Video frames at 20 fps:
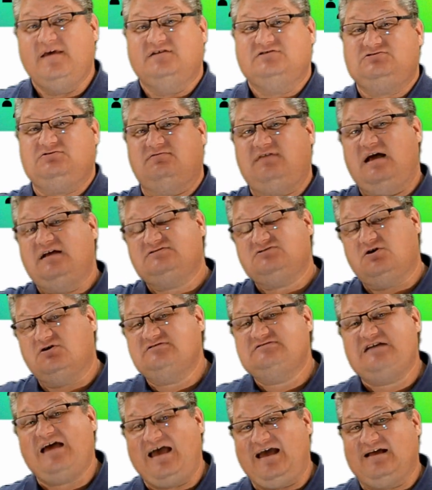So that's our
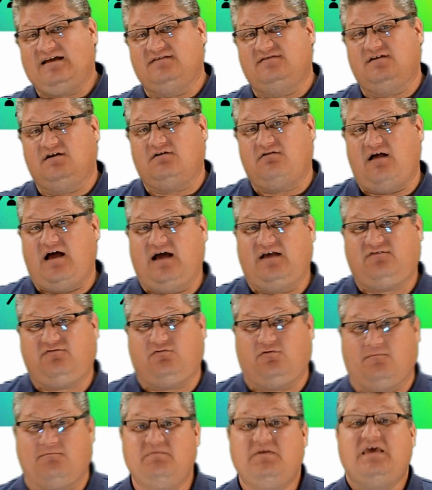tech in the
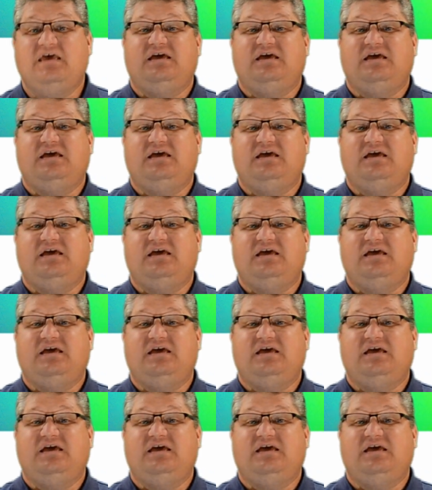classroom.